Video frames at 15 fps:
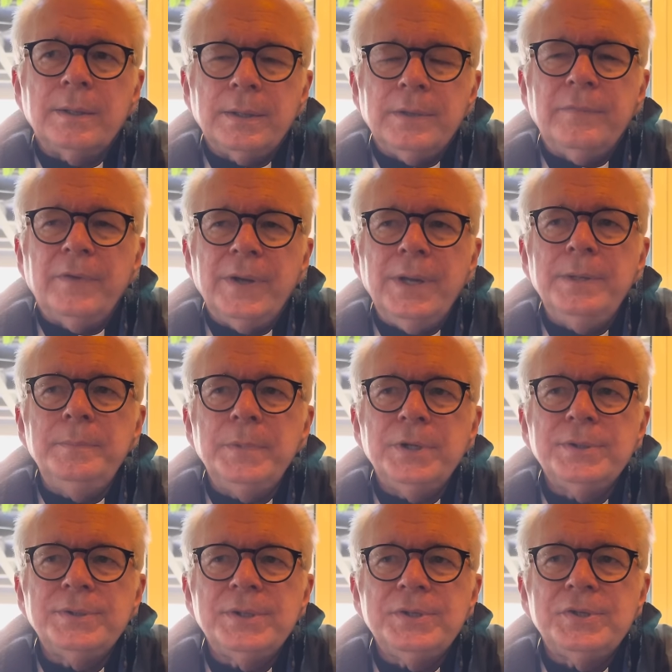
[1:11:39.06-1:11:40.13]
The Divine
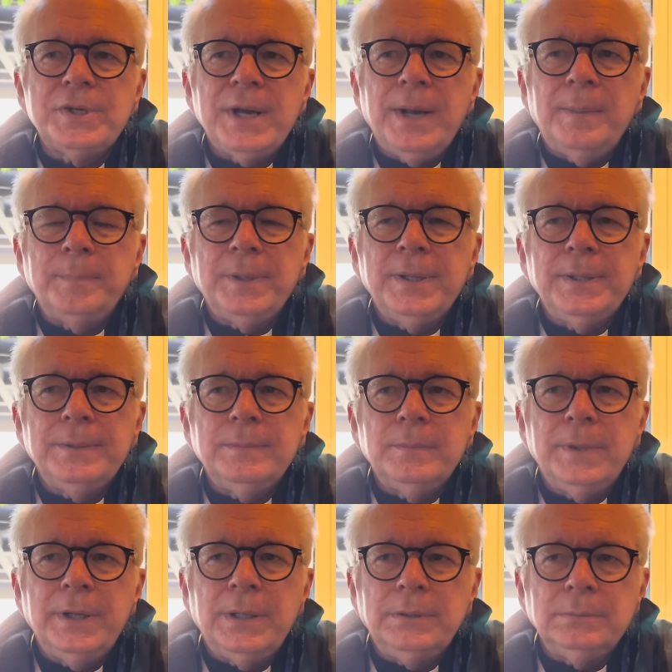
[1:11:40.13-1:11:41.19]
Mercy Chaplet,
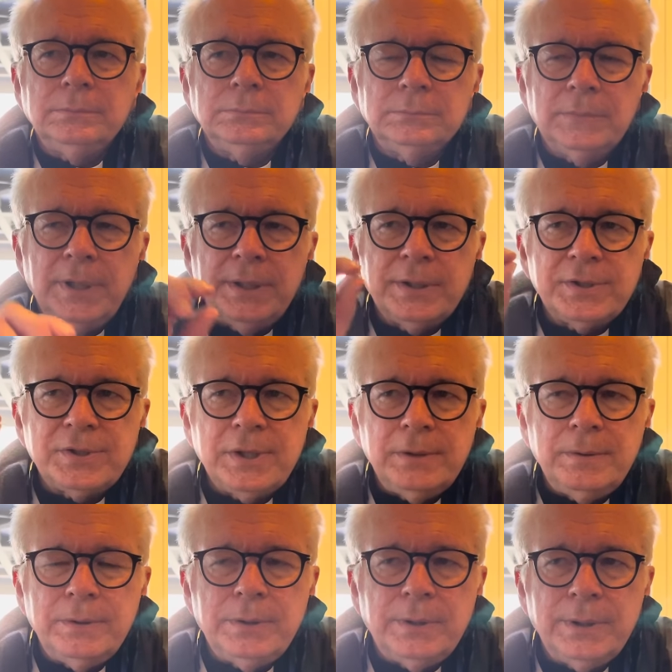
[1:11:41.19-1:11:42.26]
well, in the
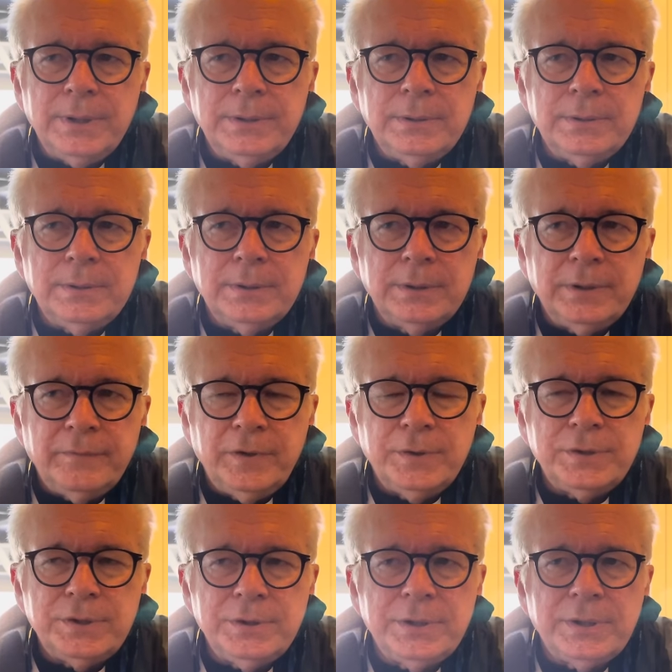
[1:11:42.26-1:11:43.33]
Sacred Heart,
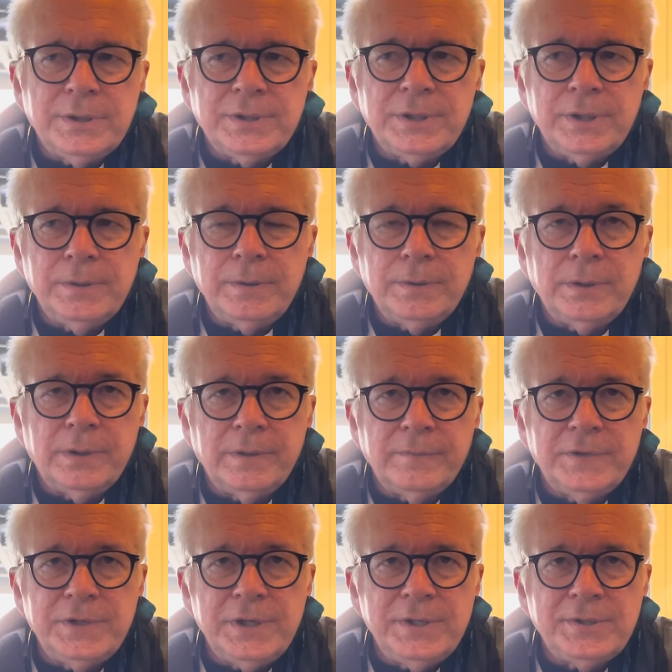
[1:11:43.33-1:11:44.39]
devotion to the Sacred Heart of
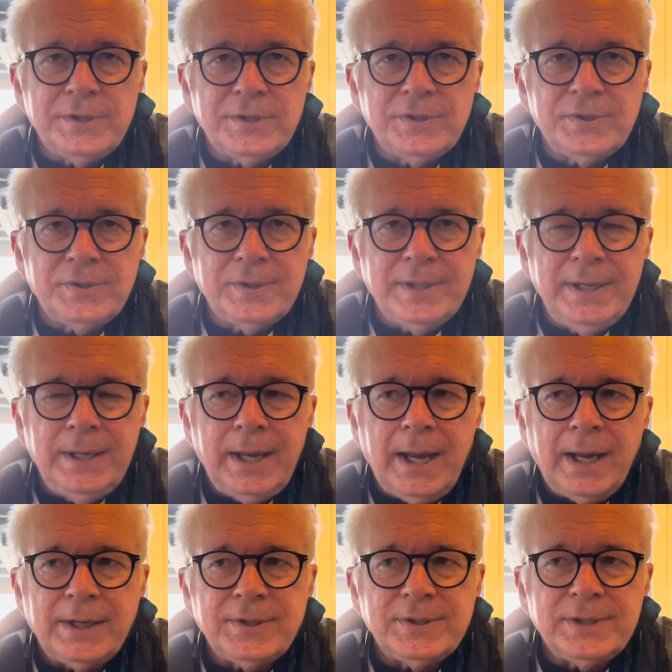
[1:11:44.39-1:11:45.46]
Jesus, the
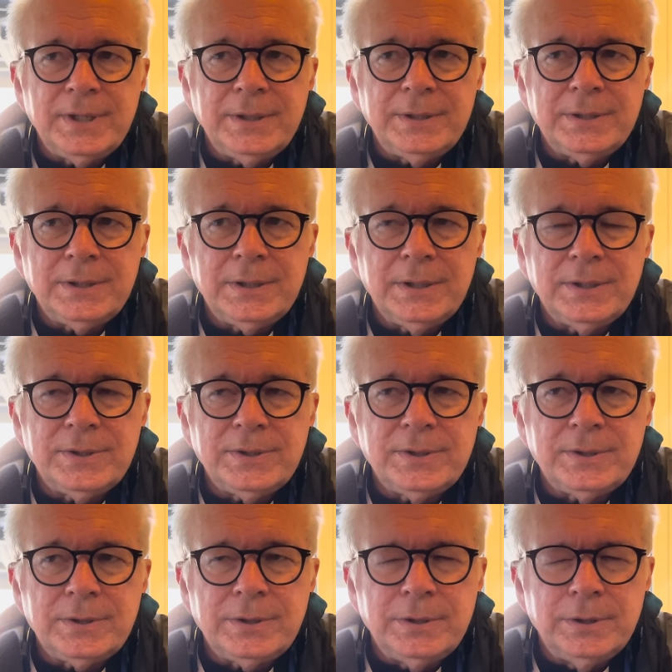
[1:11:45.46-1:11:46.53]
accent
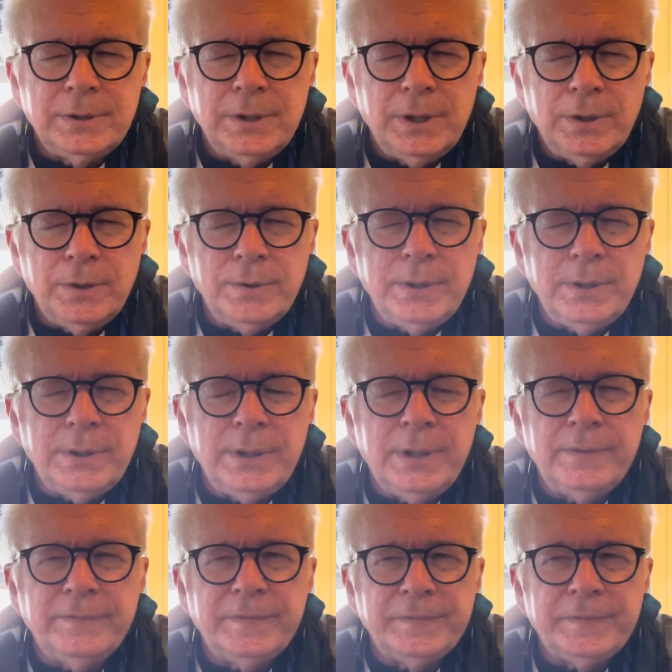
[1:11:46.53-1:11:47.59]
is to know the
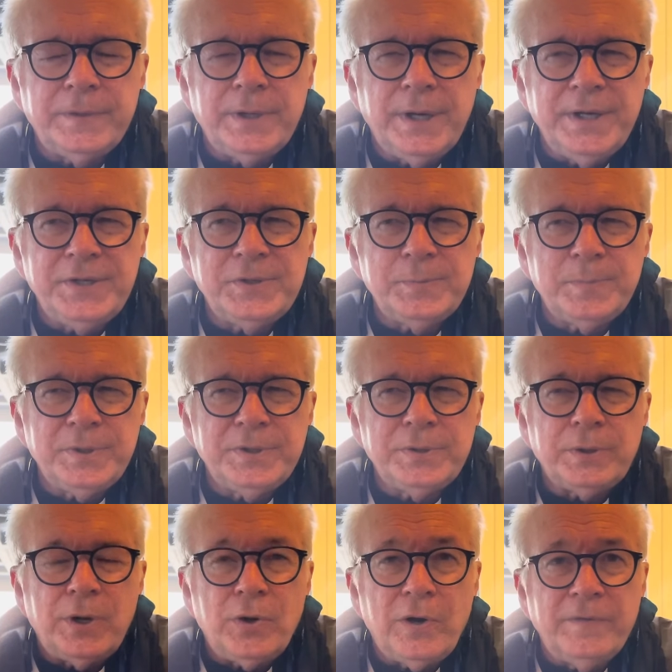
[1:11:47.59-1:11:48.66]
love of Christ, but to
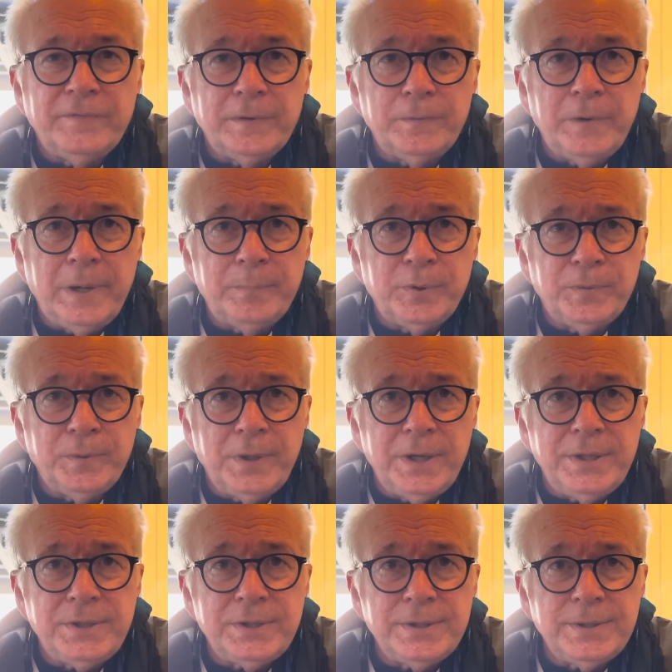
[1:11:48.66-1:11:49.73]
offer
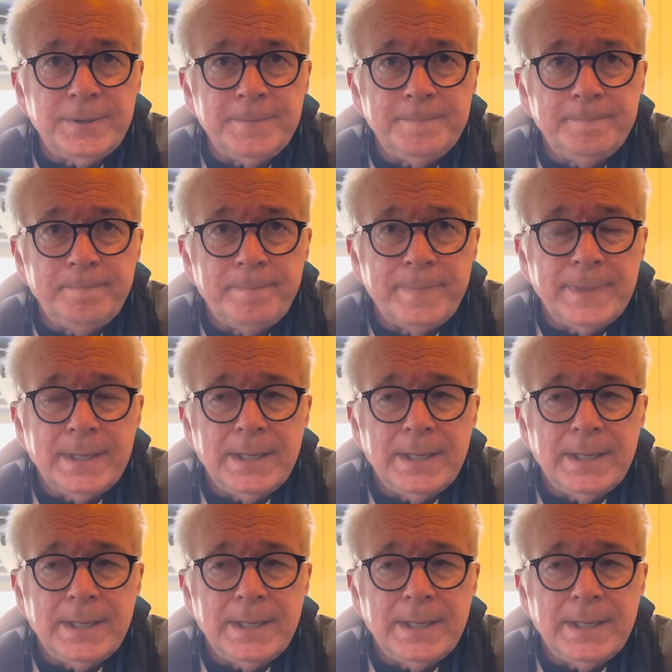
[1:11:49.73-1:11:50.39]
reparation.